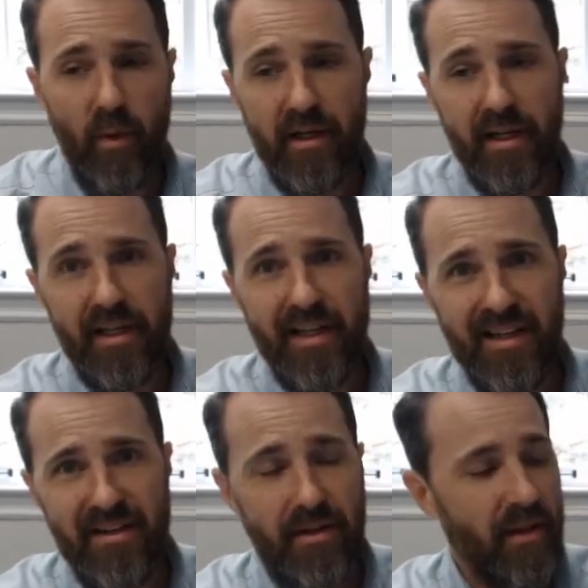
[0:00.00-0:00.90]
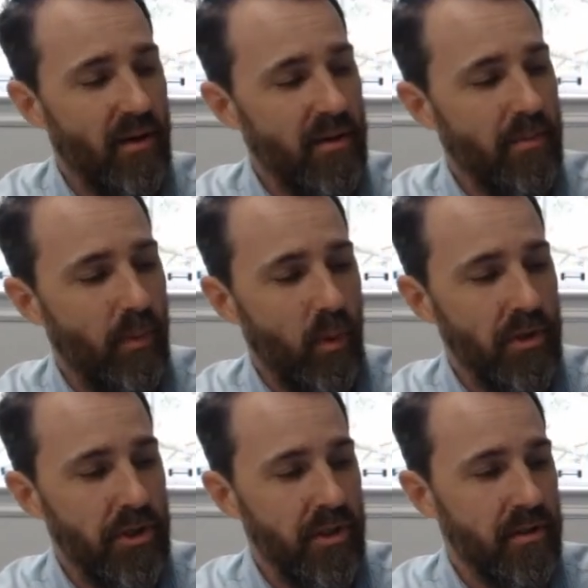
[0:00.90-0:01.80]
And we're going to get to those
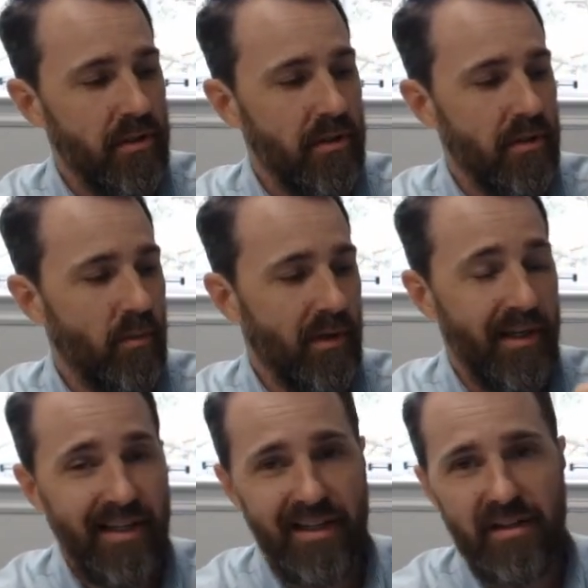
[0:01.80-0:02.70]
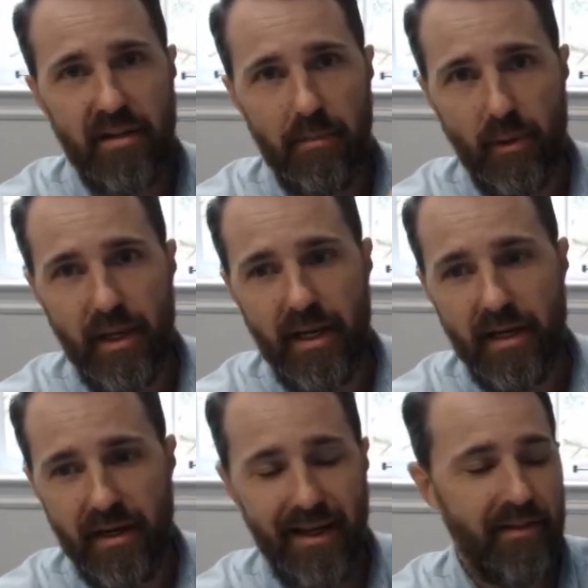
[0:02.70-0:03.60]
portions, we're going to get to the
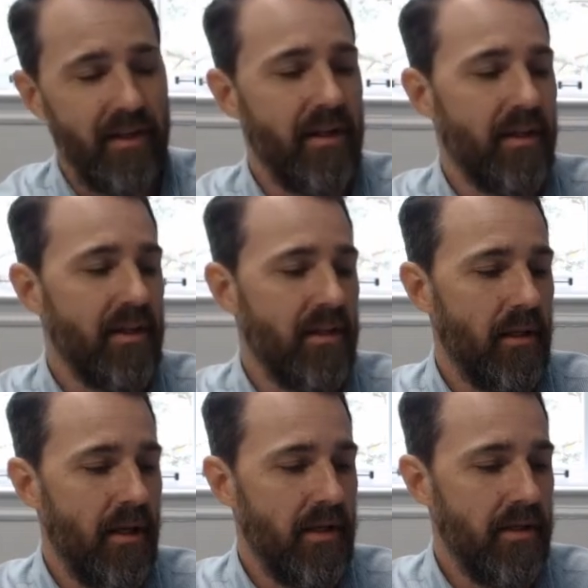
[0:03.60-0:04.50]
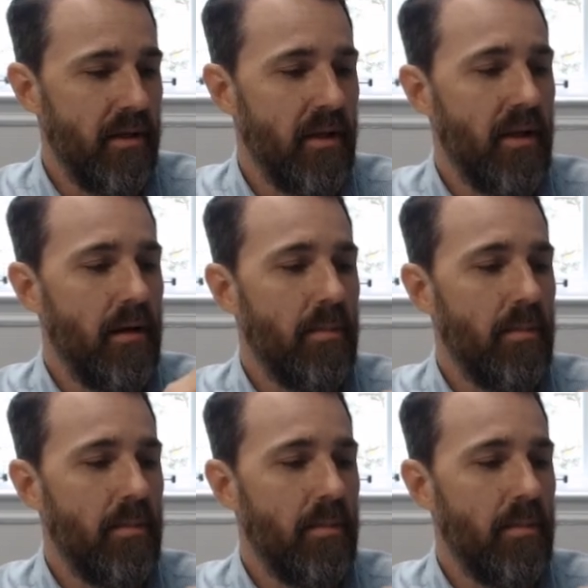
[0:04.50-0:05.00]
brain at the end of this class.